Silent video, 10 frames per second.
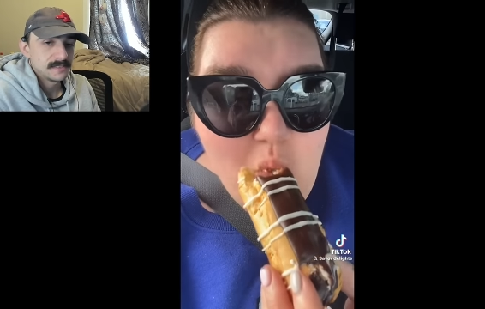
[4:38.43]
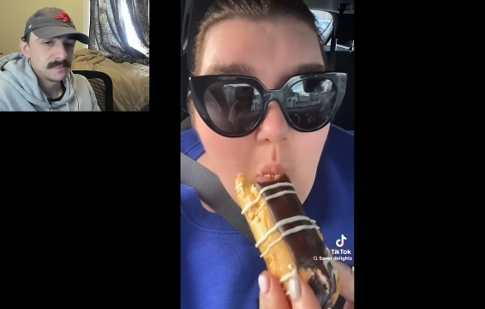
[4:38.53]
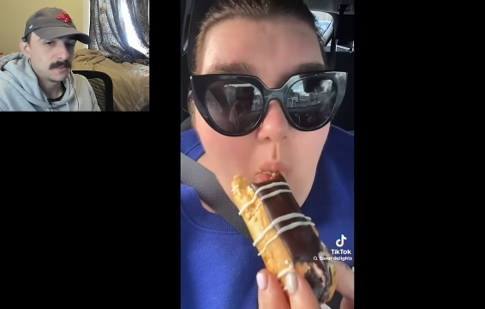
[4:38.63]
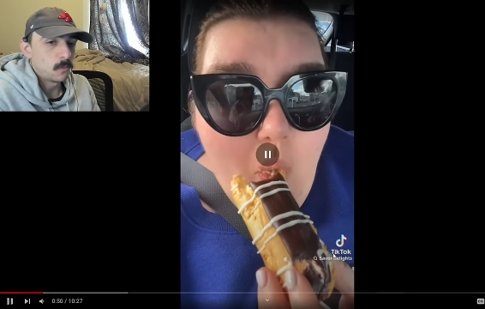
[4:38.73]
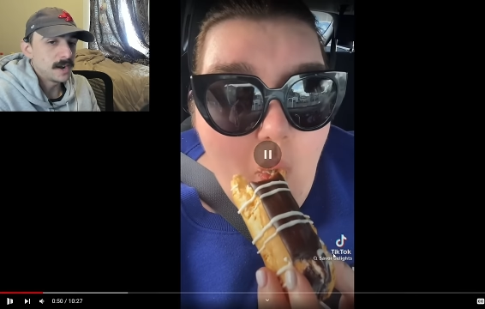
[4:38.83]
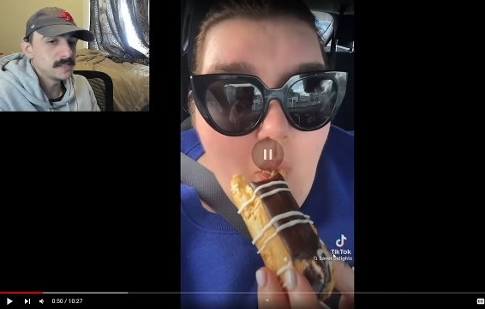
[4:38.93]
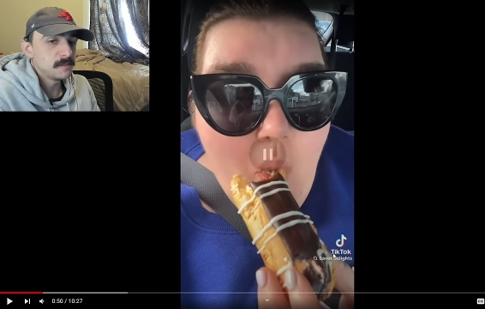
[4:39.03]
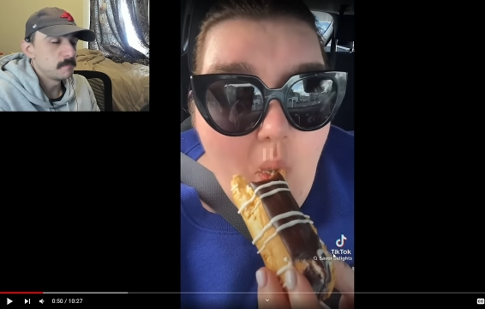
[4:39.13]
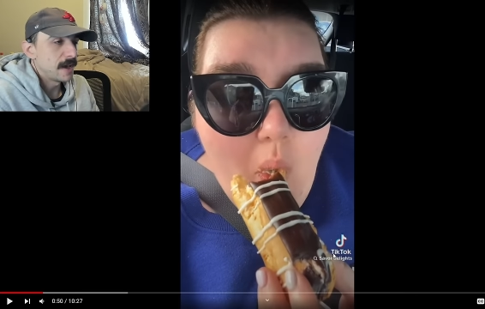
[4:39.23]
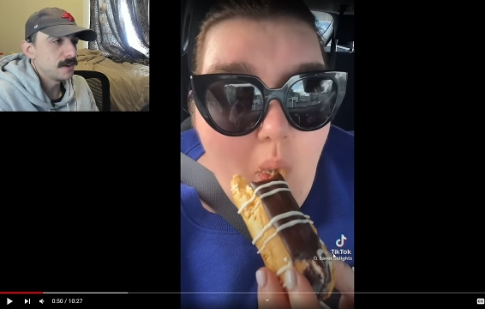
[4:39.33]
Speaker 1: my tip, Why does
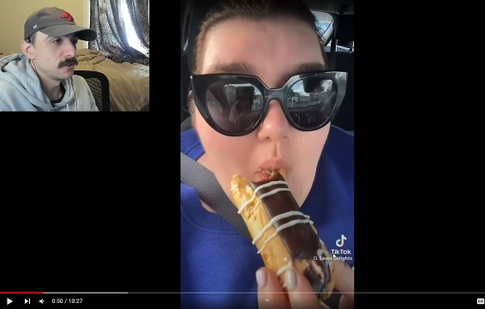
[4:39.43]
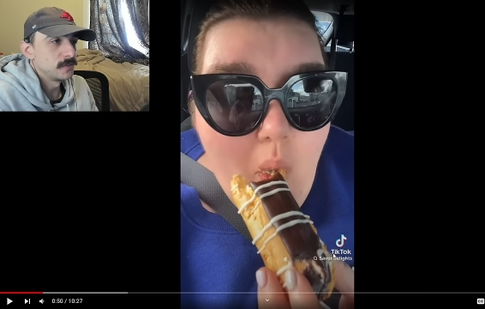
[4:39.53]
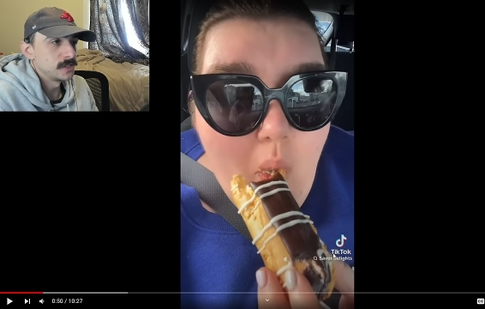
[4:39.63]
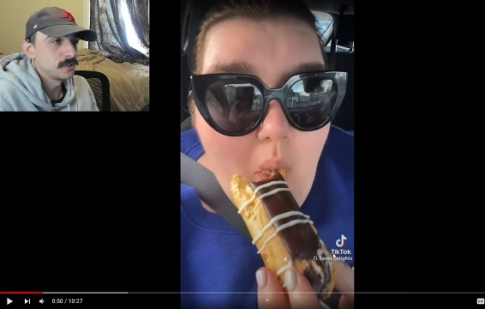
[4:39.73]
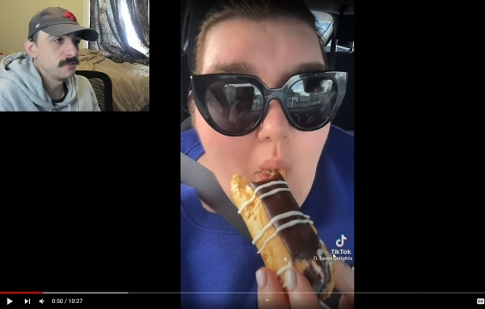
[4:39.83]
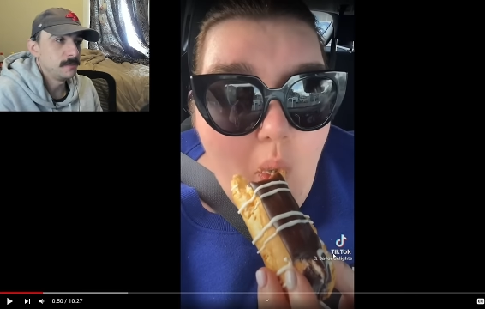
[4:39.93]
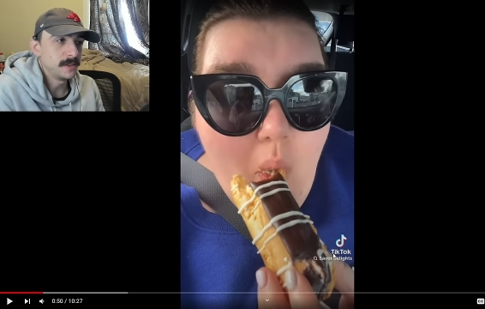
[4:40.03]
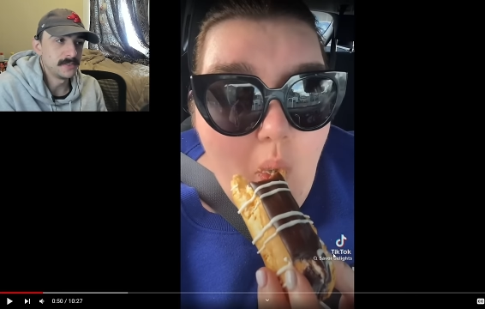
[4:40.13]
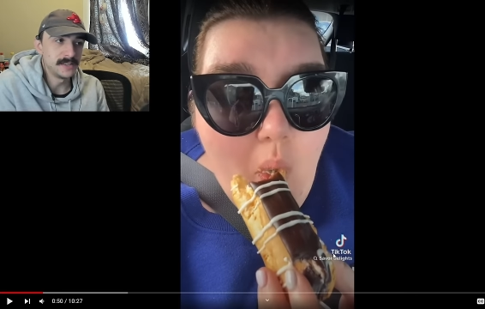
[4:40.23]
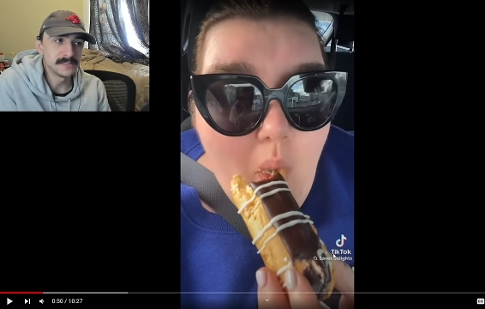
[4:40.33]
it matter if it's creamy
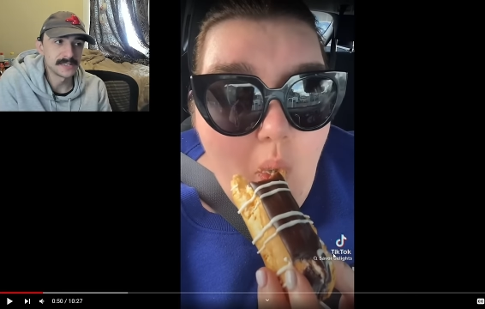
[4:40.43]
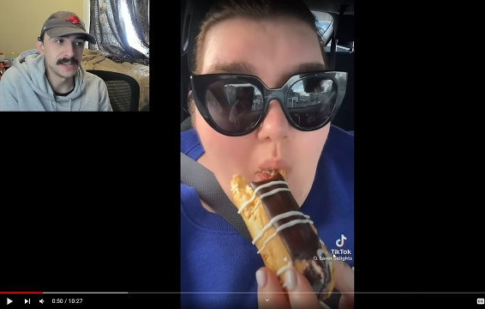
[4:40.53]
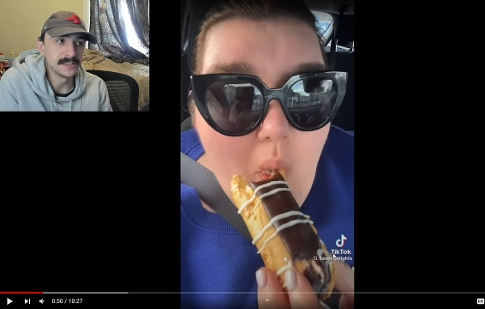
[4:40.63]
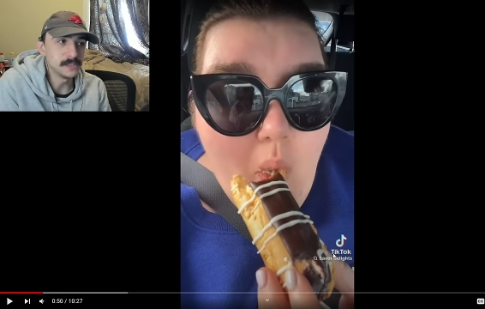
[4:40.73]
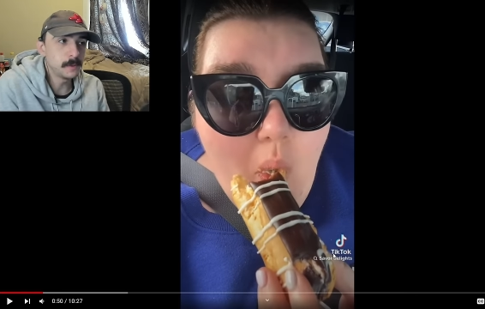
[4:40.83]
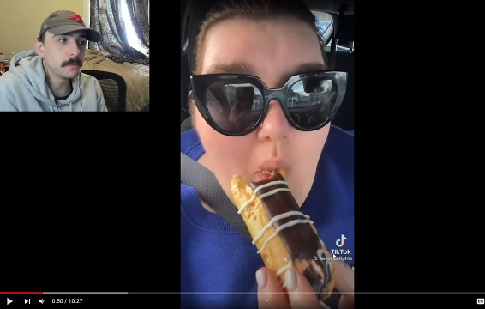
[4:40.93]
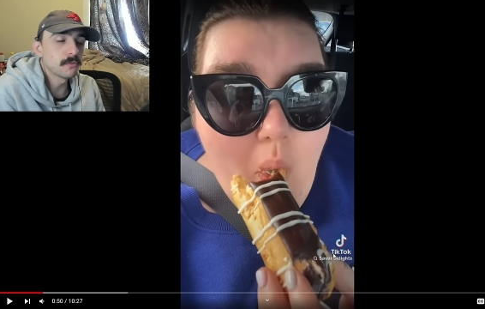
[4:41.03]
on the inside? These people